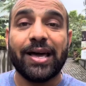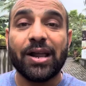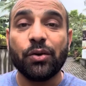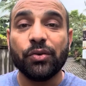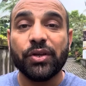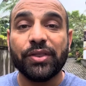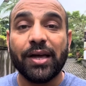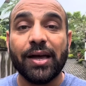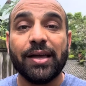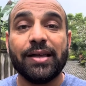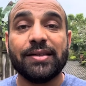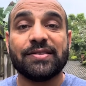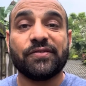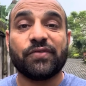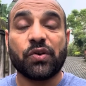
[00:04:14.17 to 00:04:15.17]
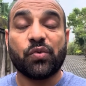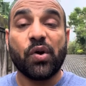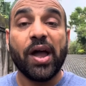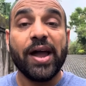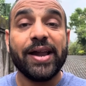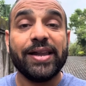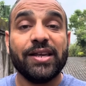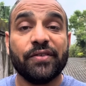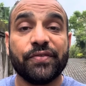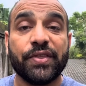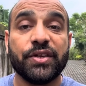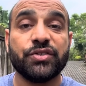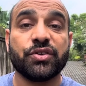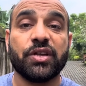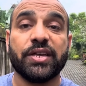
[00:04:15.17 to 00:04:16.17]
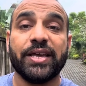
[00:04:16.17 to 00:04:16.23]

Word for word: not only that, it's a variety of things you can